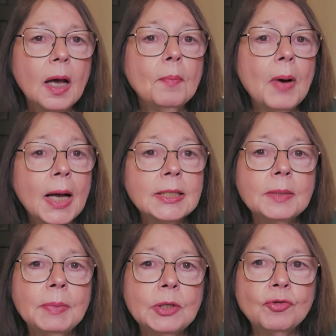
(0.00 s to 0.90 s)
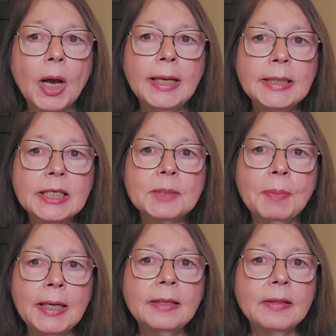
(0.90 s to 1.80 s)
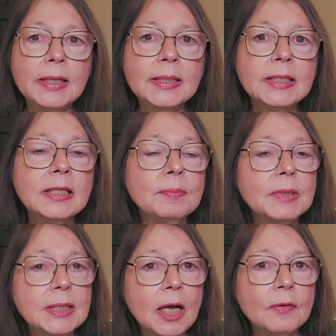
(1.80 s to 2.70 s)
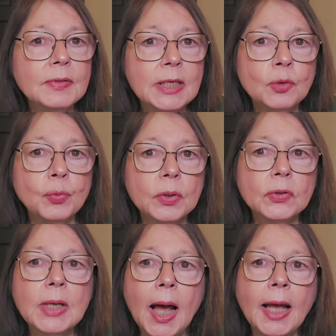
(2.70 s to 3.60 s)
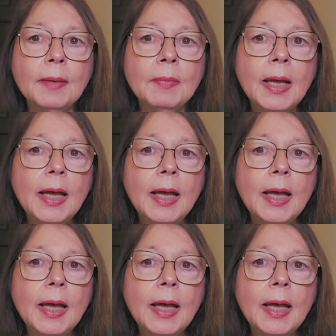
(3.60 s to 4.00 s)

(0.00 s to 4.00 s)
possibly trying to explain things to themselves in real time,